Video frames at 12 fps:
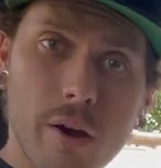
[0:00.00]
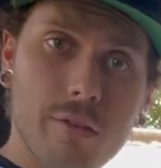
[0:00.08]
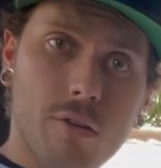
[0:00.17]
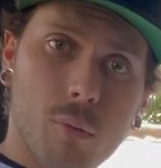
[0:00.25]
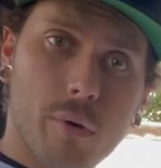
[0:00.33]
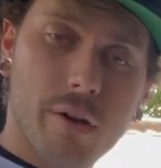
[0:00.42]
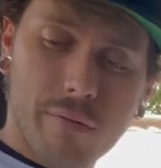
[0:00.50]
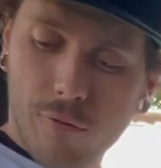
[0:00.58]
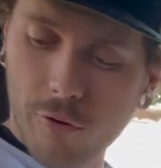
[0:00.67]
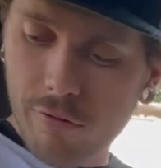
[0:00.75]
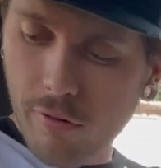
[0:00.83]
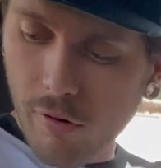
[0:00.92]
right, so we're gonna
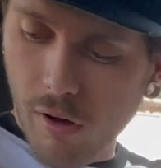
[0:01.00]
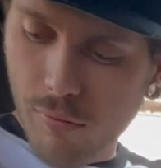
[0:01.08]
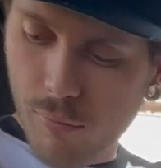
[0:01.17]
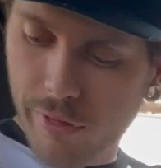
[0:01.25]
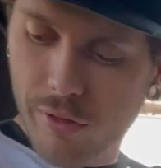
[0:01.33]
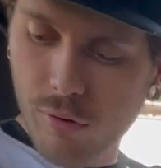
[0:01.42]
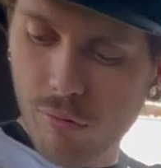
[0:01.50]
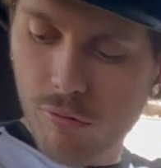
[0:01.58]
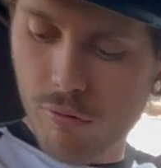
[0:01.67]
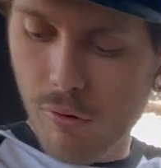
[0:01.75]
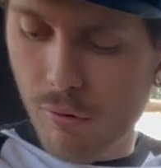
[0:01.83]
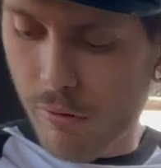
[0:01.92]
first start off with 2
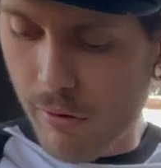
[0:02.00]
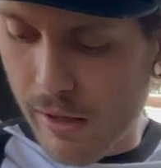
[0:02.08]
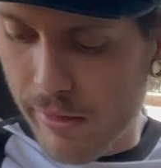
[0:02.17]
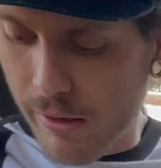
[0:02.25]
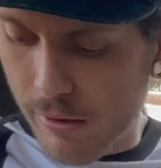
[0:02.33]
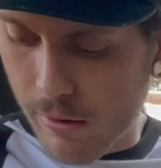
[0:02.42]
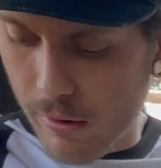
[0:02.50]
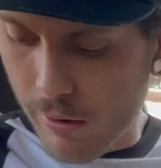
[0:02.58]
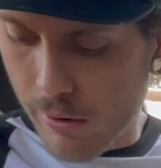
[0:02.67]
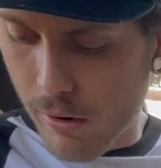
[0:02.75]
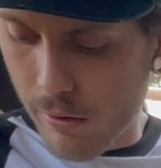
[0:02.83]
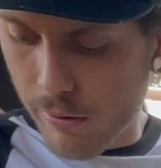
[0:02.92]
screws in the center
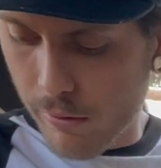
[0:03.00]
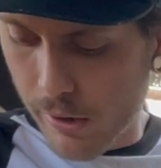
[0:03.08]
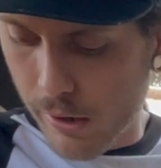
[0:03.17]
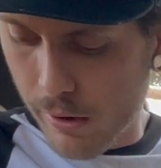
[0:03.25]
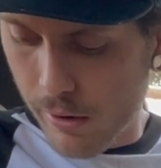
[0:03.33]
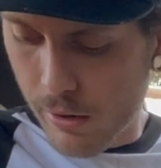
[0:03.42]
console here,